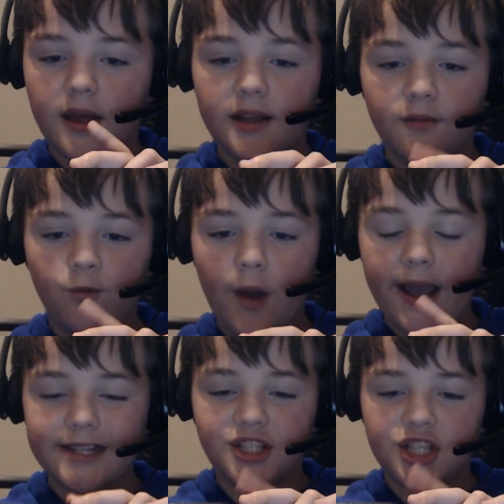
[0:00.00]
way
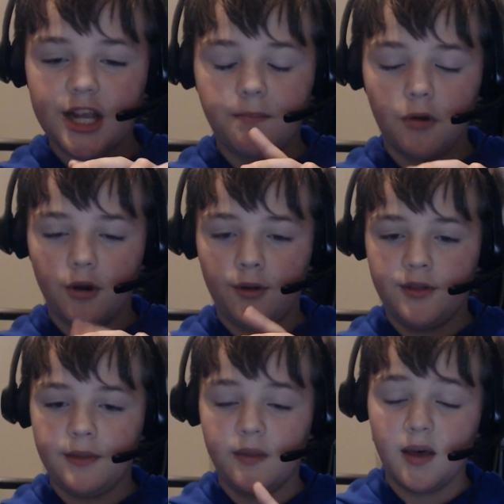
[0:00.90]
cheaper
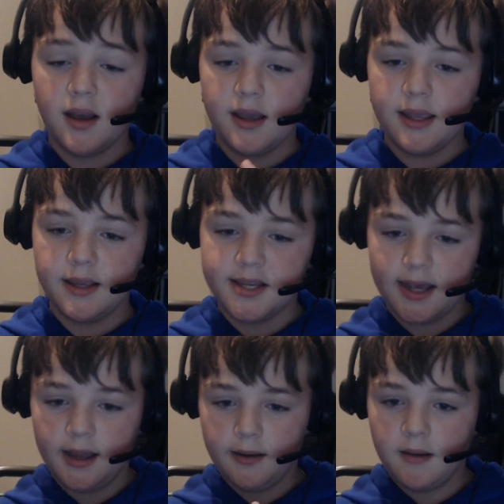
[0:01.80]
than the
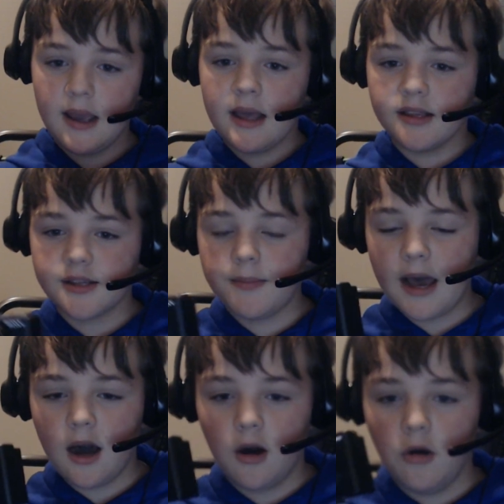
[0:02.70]
E10. It's about